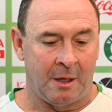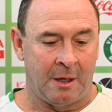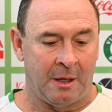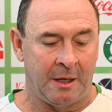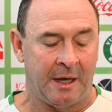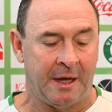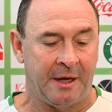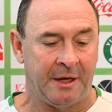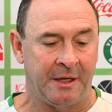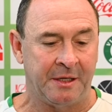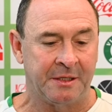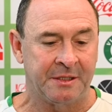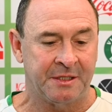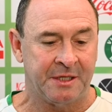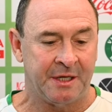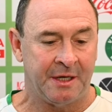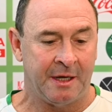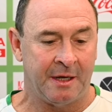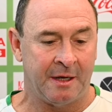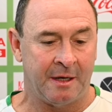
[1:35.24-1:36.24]
Yeah, it
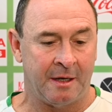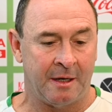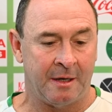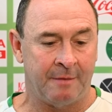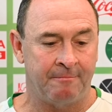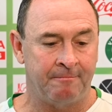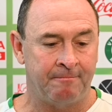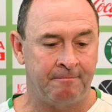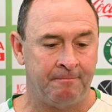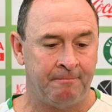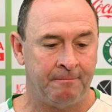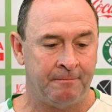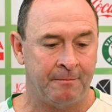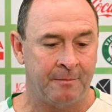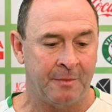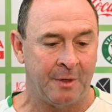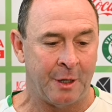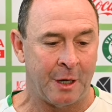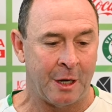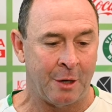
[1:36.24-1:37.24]
is.
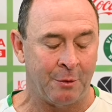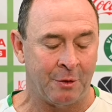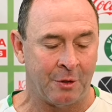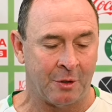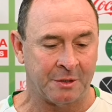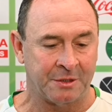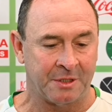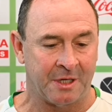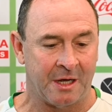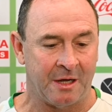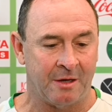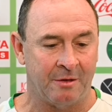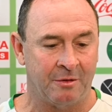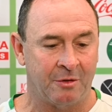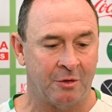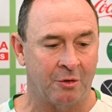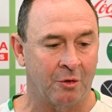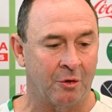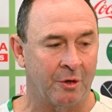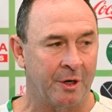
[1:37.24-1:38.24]
With Hosko,
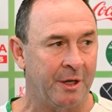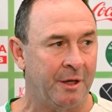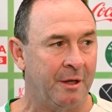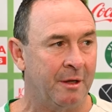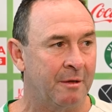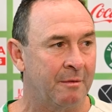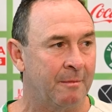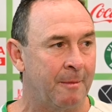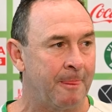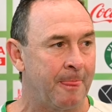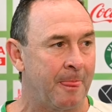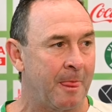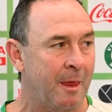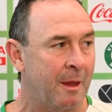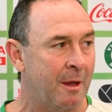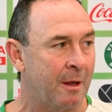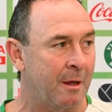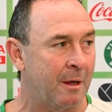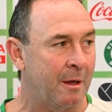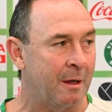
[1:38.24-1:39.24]
Corey,
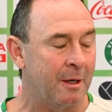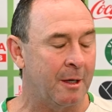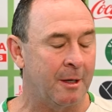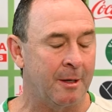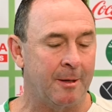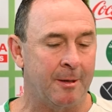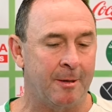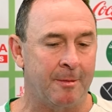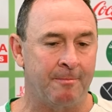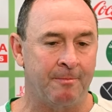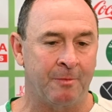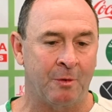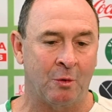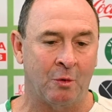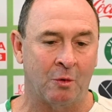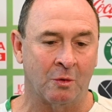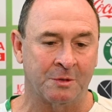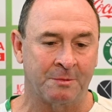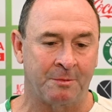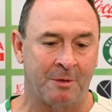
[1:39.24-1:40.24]

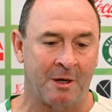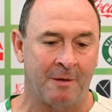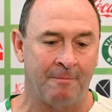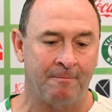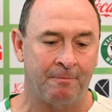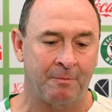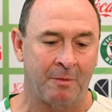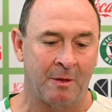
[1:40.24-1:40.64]
Horsburgh,